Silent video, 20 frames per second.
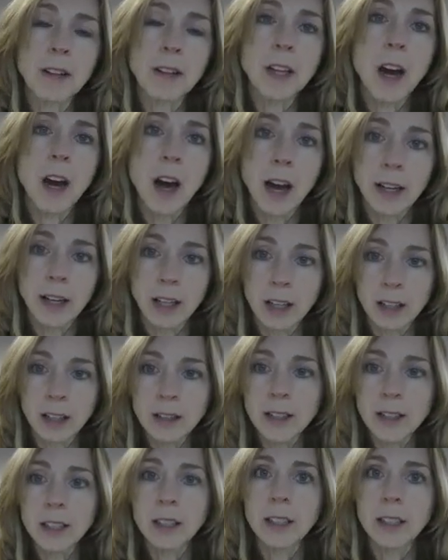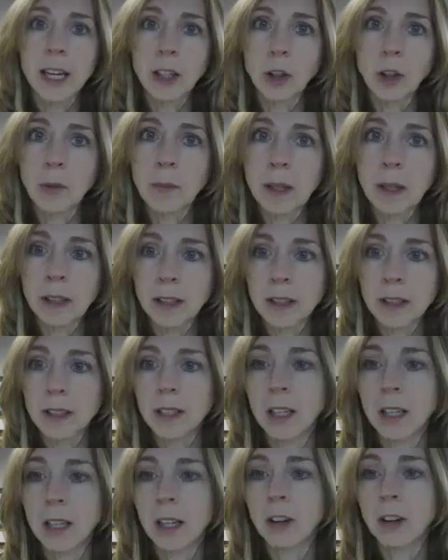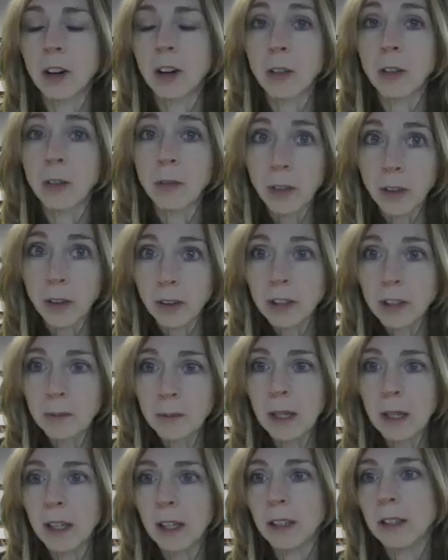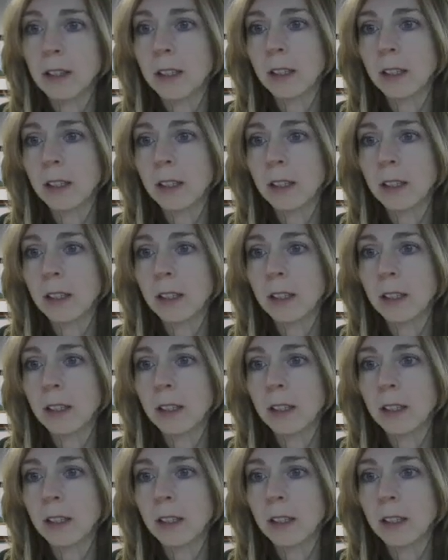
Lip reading: the audience that you'll be listening or speaking